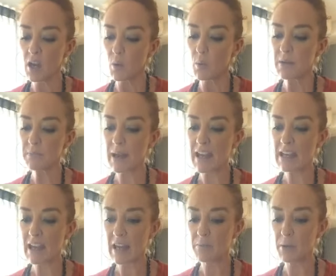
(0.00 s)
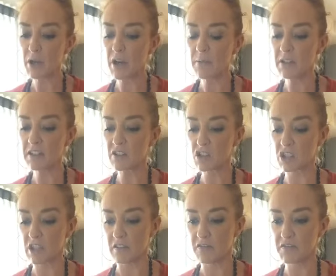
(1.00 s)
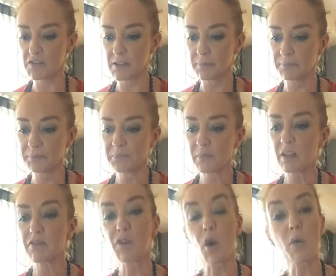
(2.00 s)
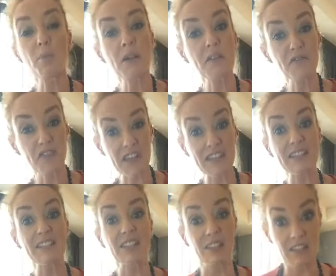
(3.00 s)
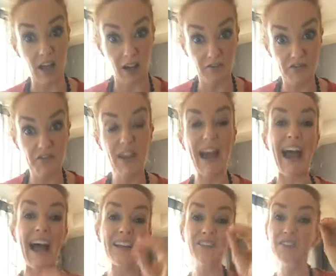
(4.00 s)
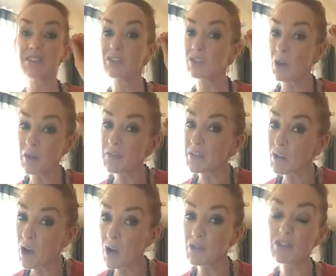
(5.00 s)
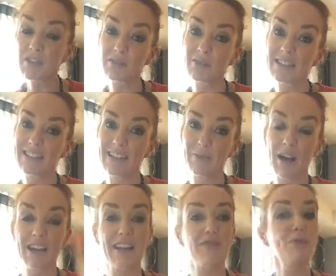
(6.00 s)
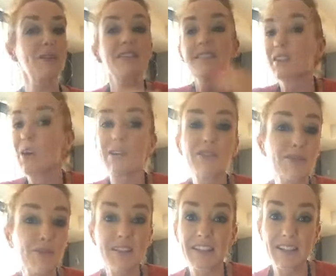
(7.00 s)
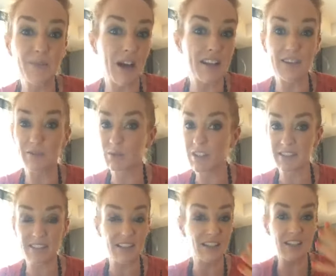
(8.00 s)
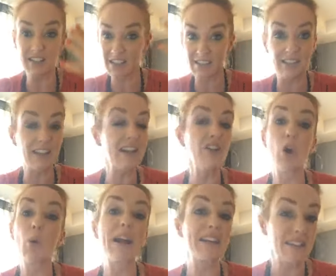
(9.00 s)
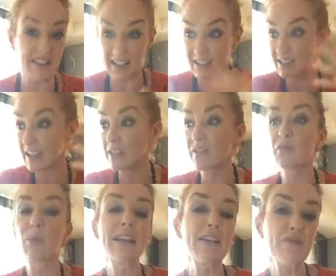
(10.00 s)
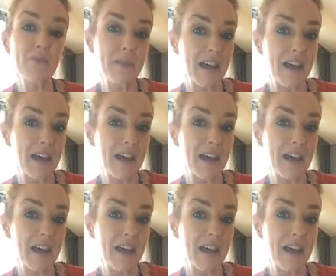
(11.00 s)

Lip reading: we make a permanent shift from fear to love at not the conscious reasoning mind level, because the conscious reasoning mind level doesn't know anything. If we live from